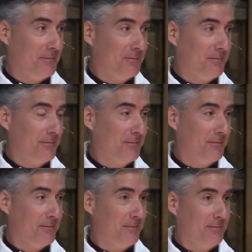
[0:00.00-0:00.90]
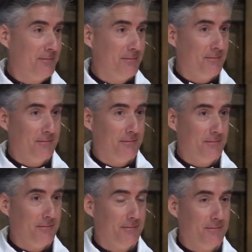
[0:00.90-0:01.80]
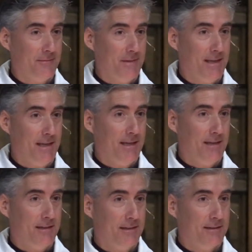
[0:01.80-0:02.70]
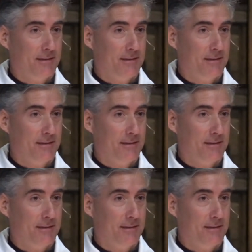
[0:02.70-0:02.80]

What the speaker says: (silence)